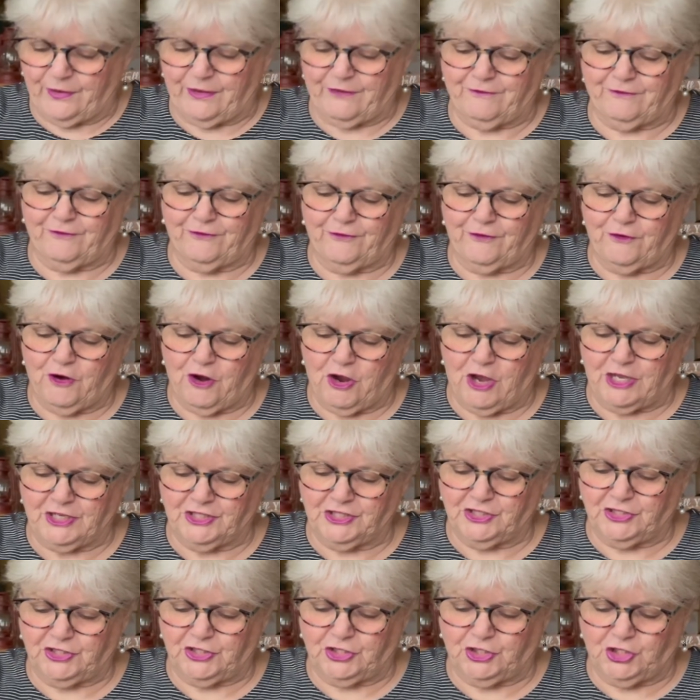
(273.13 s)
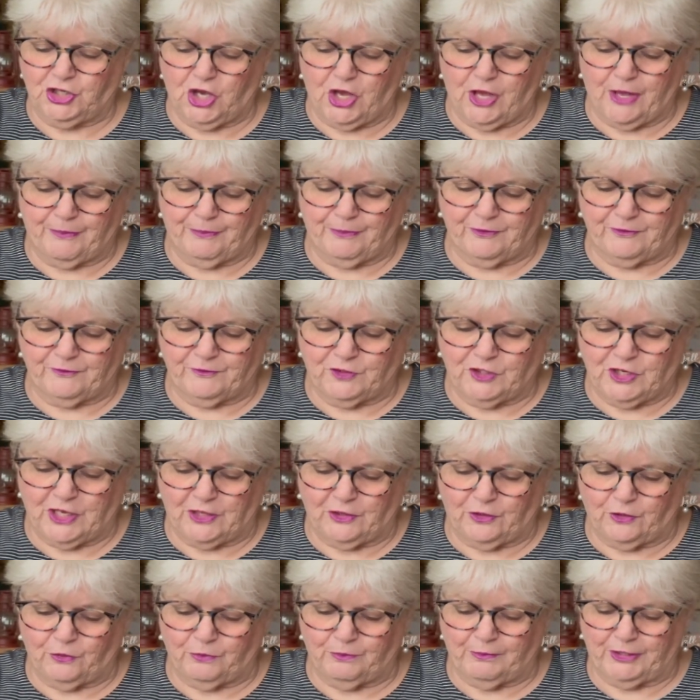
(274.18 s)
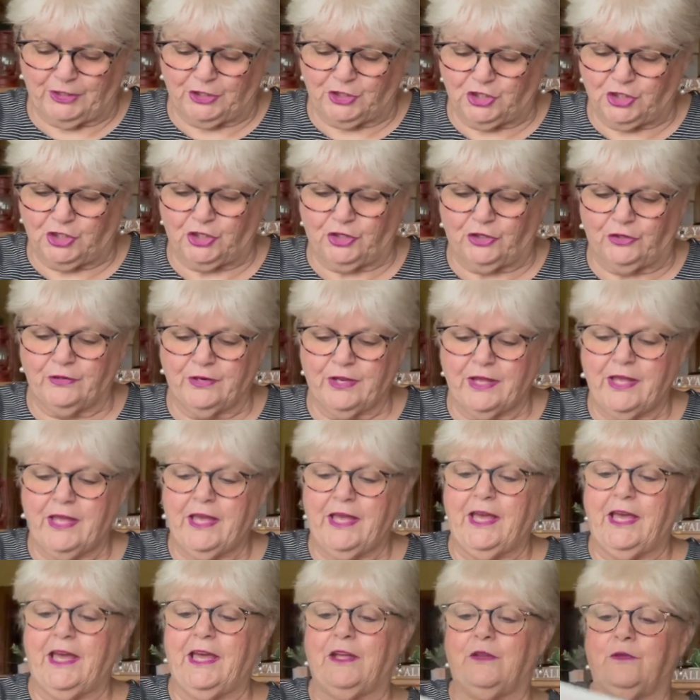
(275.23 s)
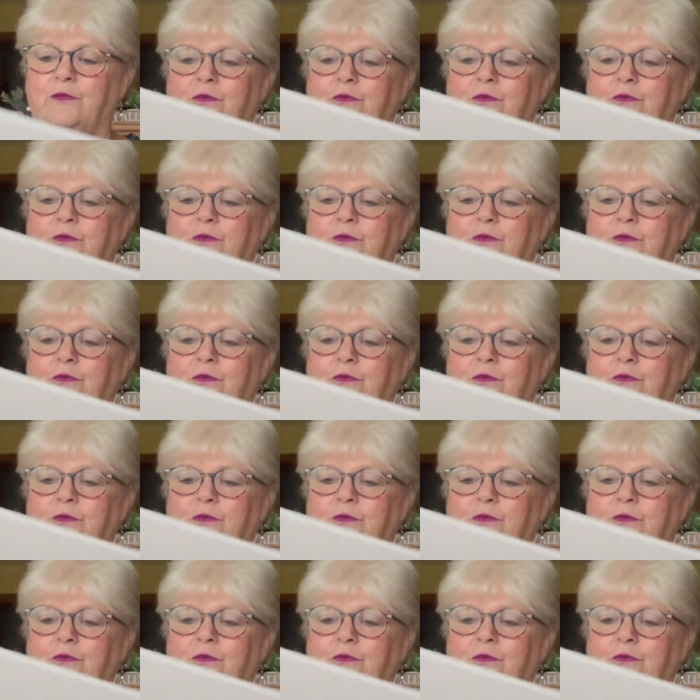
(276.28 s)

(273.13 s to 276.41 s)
and frost the top of Jello mixture and